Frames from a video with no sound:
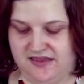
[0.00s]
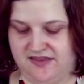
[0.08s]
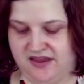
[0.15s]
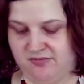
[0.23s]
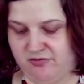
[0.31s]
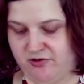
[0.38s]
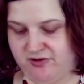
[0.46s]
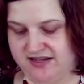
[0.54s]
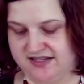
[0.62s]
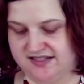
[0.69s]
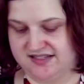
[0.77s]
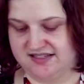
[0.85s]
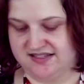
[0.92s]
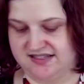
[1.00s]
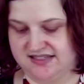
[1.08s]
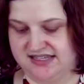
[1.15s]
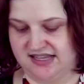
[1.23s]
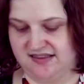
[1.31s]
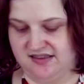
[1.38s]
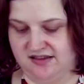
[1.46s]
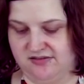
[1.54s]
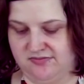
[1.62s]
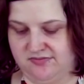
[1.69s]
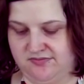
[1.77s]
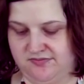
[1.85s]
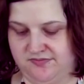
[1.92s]
And then I'm going to stick
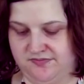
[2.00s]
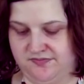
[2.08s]
them